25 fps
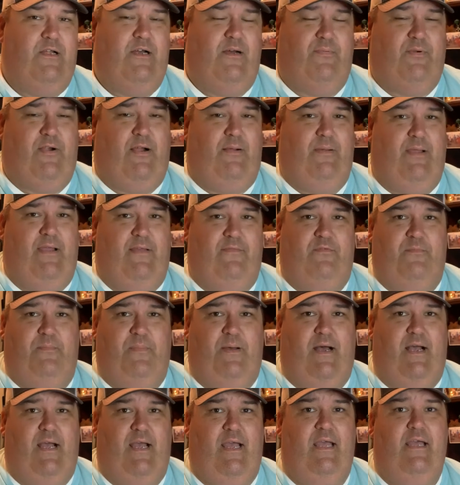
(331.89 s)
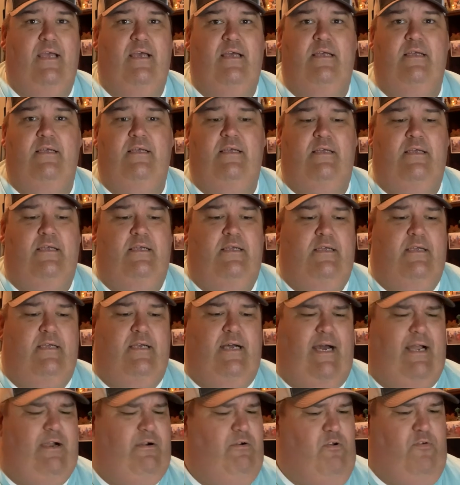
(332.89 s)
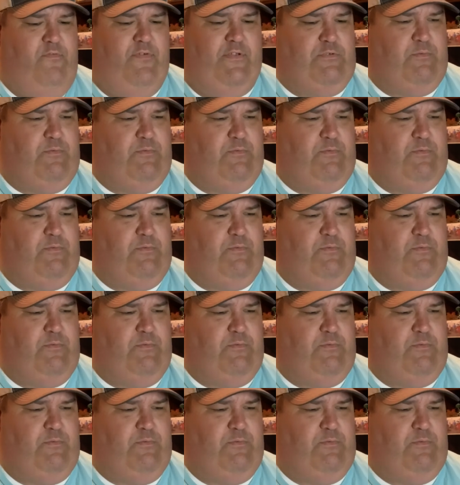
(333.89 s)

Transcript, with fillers: I'll probably have to buy, I don't know if